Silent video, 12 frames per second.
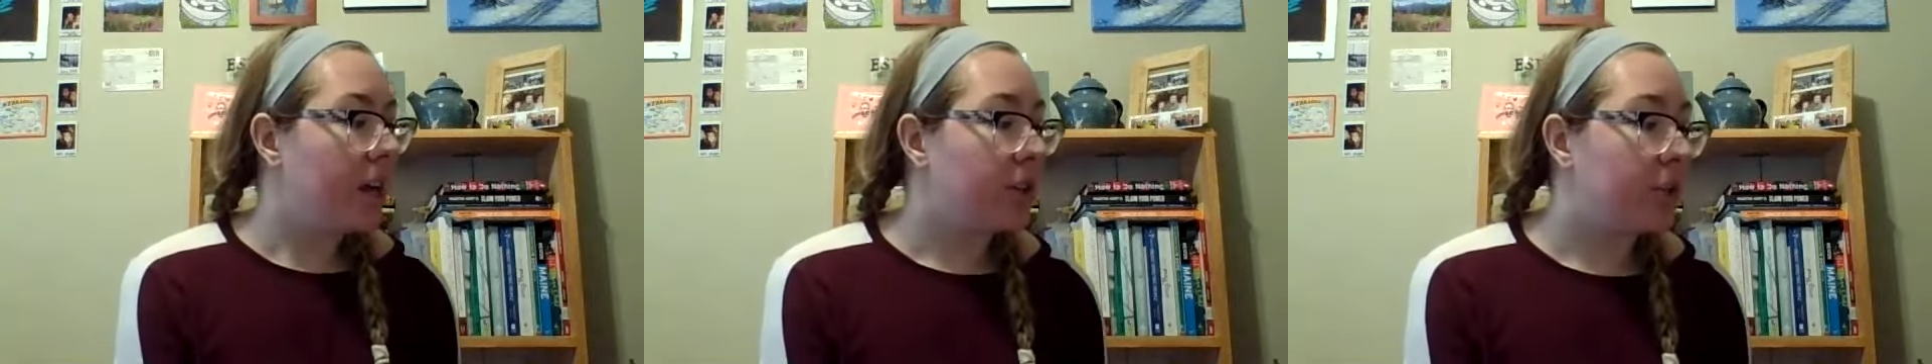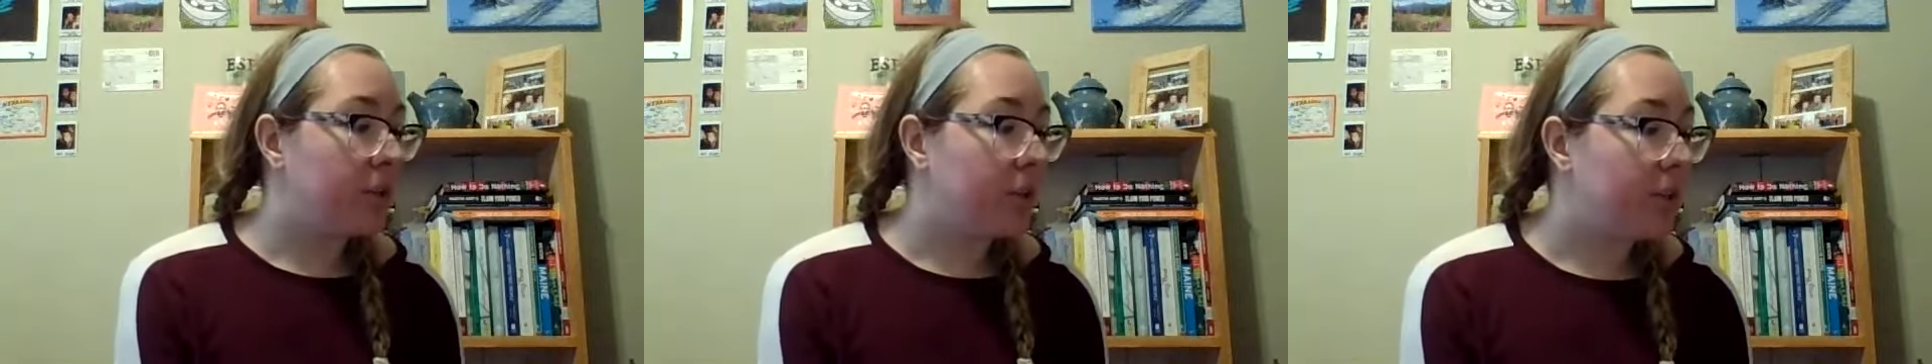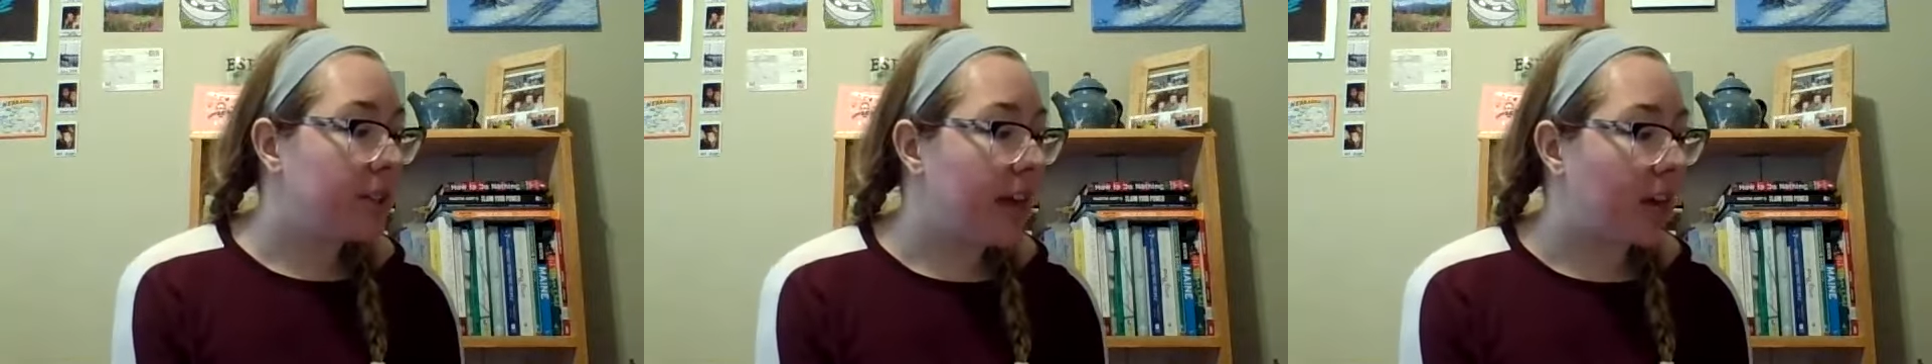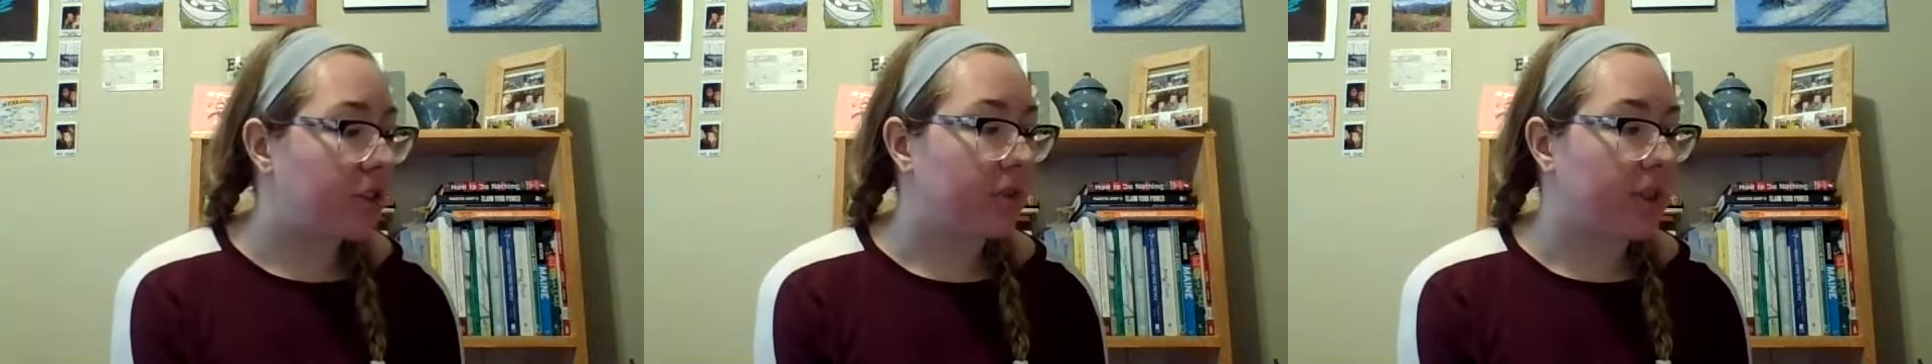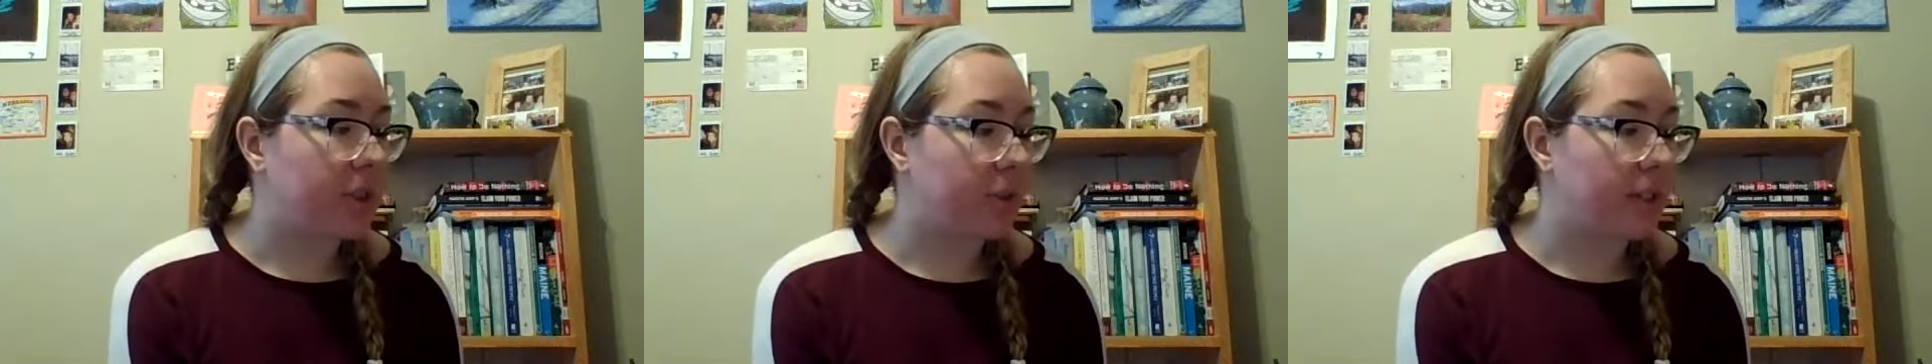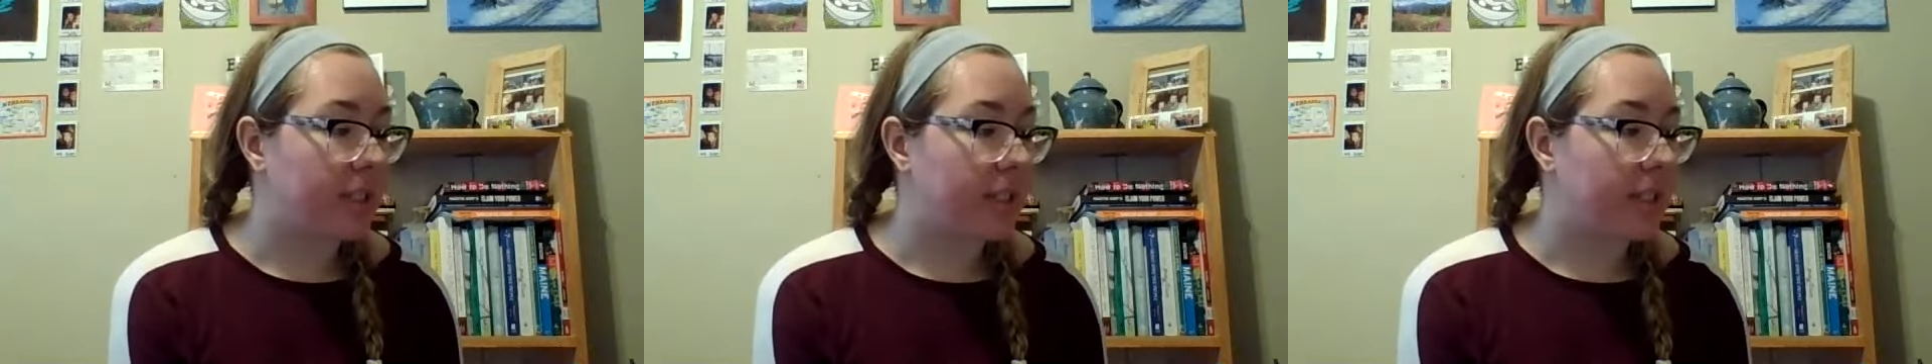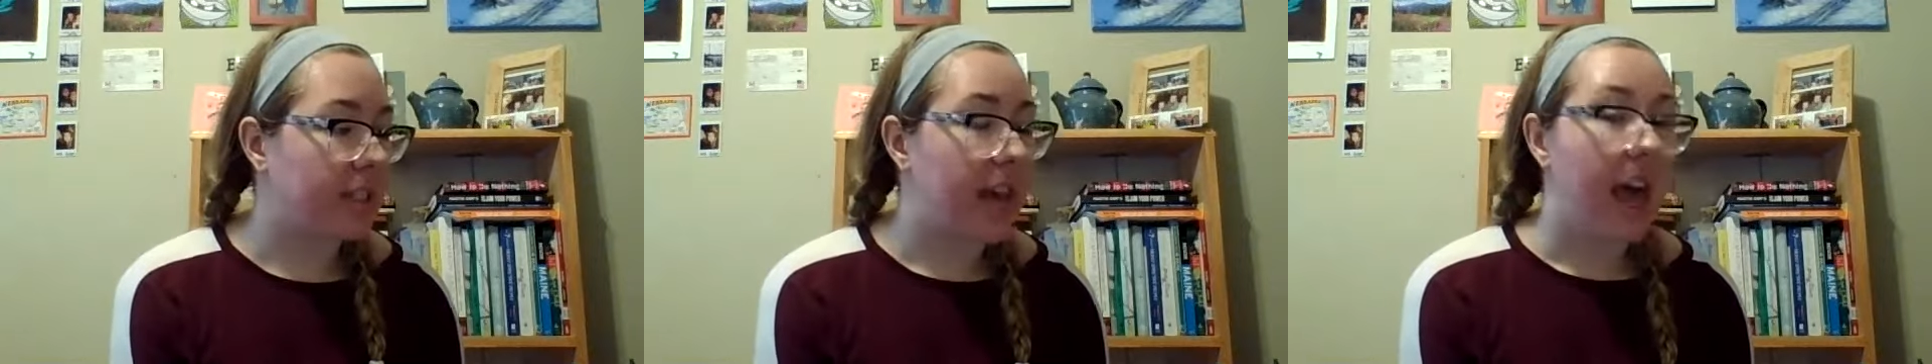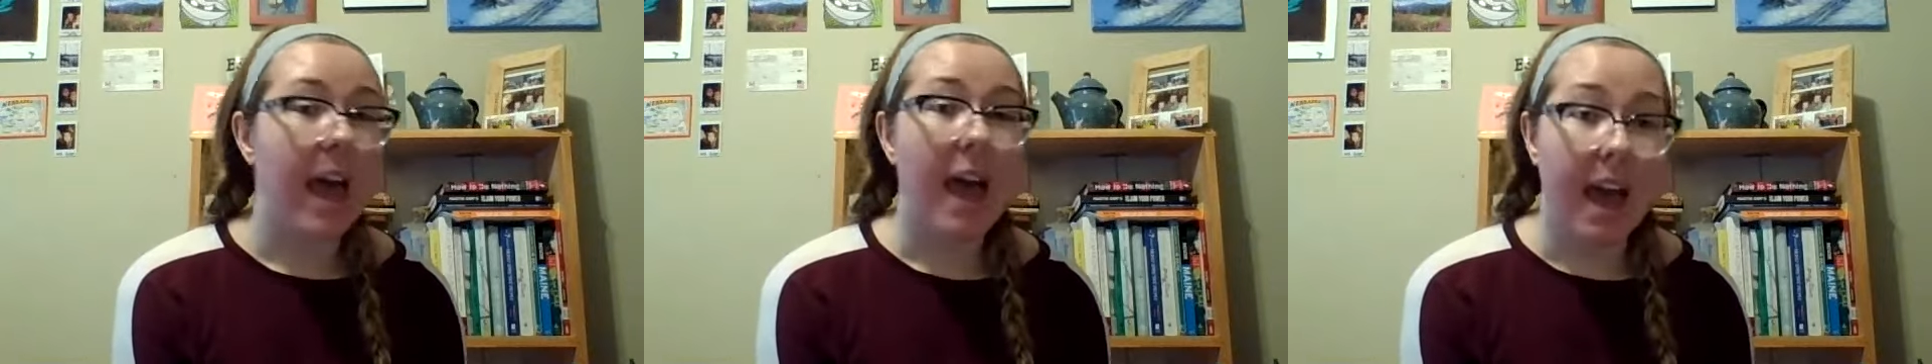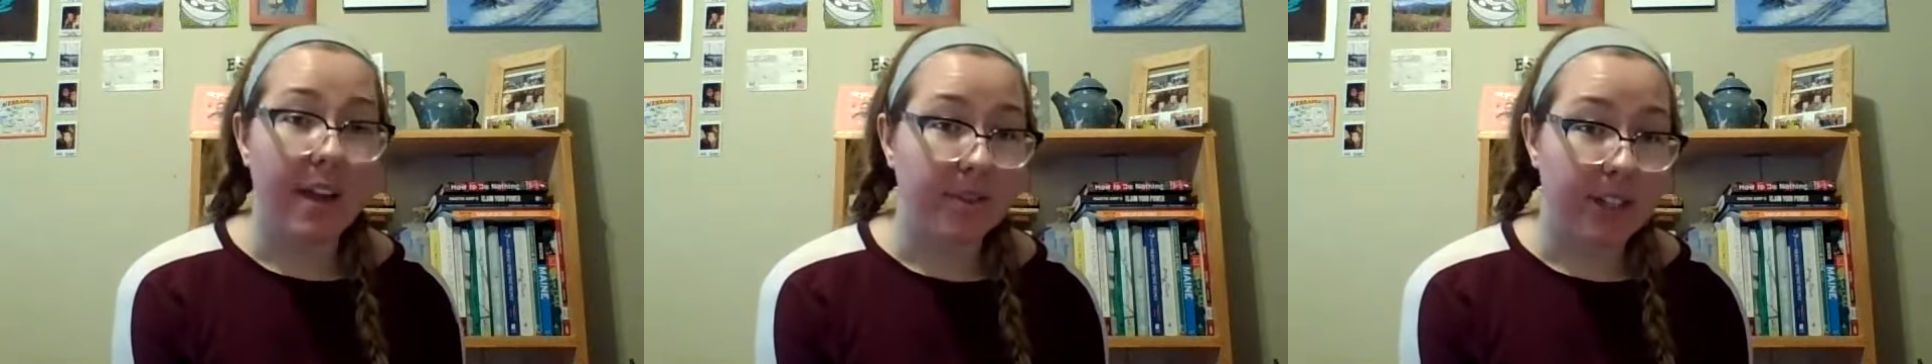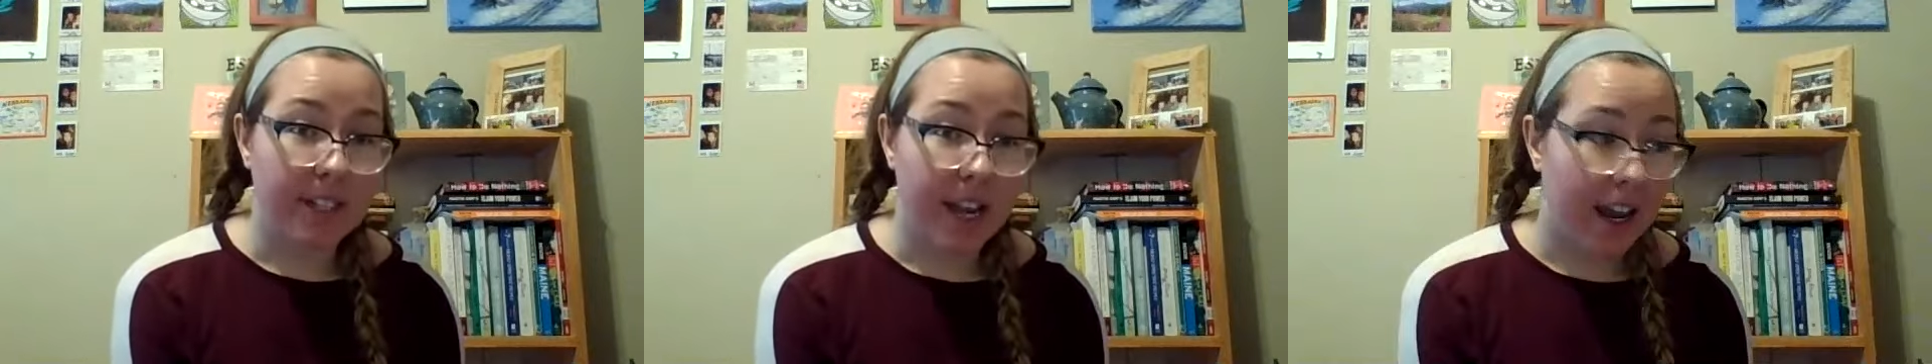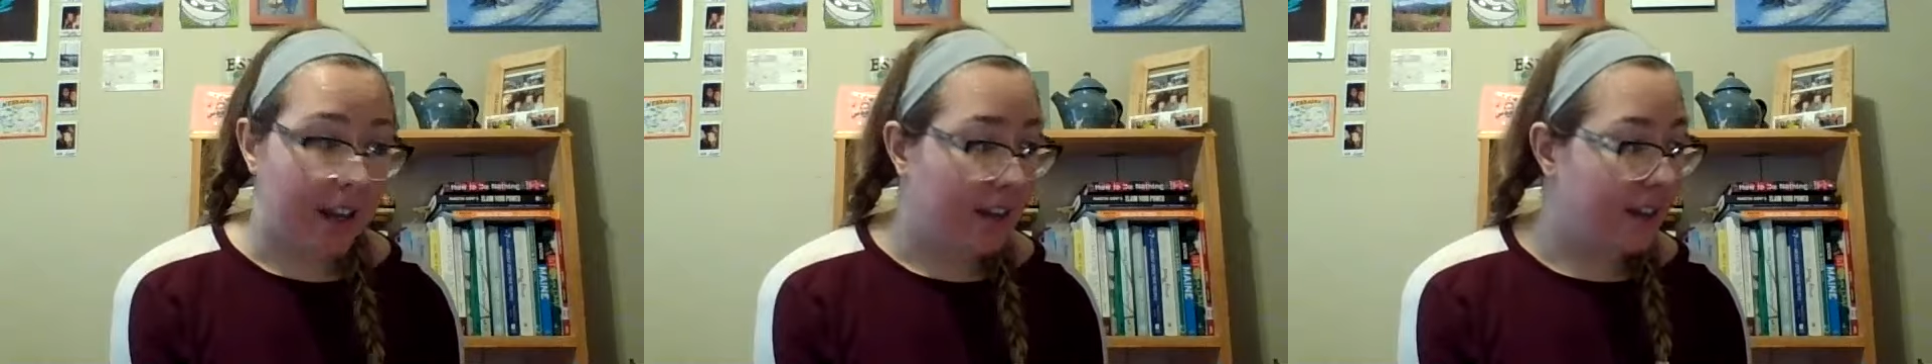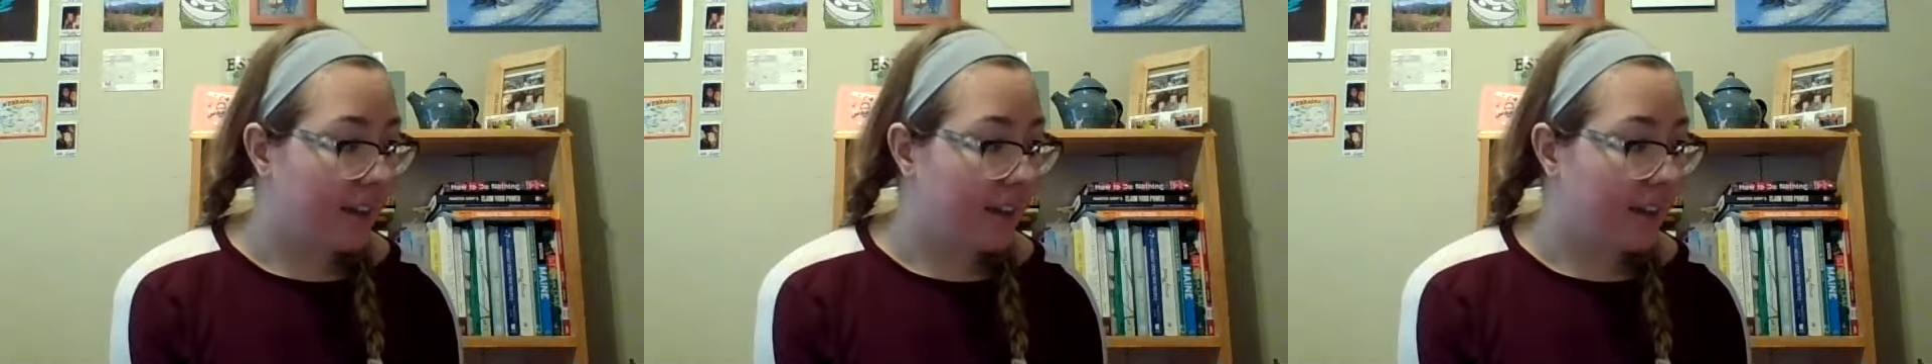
You use natural resources every day.